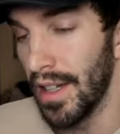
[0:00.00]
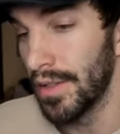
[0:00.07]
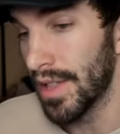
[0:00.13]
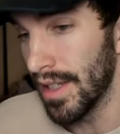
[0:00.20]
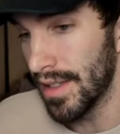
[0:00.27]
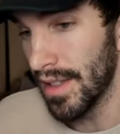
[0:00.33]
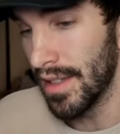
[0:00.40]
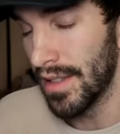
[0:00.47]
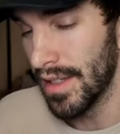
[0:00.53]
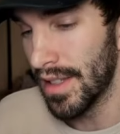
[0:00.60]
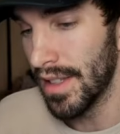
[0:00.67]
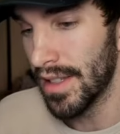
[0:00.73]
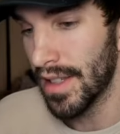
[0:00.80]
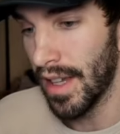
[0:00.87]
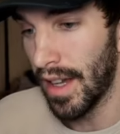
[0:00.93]
Tesla, this
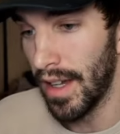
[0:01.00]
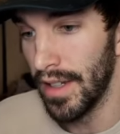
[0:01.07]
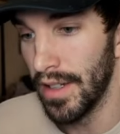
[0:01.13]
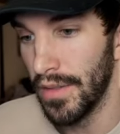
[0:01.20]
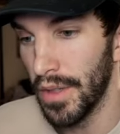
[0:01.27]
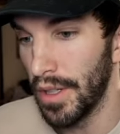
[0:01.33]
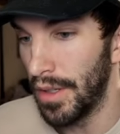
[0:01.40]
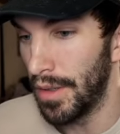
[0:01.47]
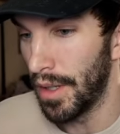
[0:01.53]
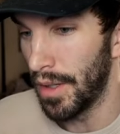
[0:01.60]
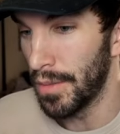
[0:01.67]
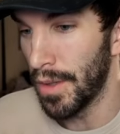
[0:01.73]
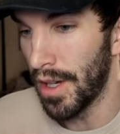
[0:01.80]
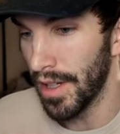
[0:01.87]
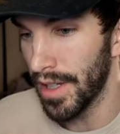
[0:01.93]
is kind of a, a,
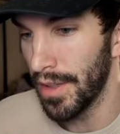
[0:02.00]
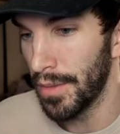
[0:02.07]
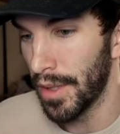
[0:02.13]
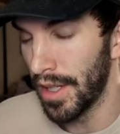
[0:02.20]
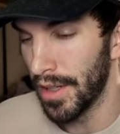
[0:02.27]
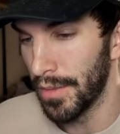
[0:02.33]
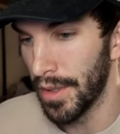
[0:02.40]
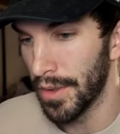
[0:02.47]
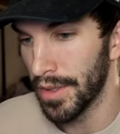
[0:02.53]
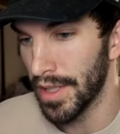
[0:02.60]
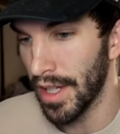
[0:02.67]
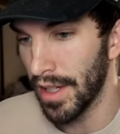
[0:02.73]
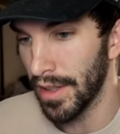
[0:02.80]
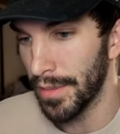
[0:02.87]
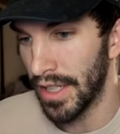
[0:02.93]
wonky one, and we were
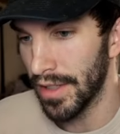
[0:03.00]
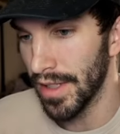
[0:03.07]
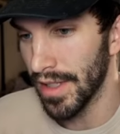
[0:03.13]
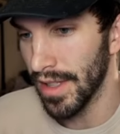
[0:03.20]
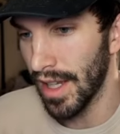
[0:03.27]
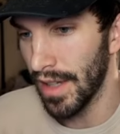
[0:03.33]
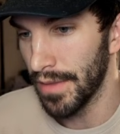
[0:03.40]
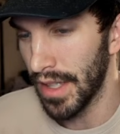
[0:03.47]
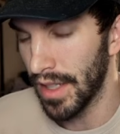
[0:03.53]
talking about this live.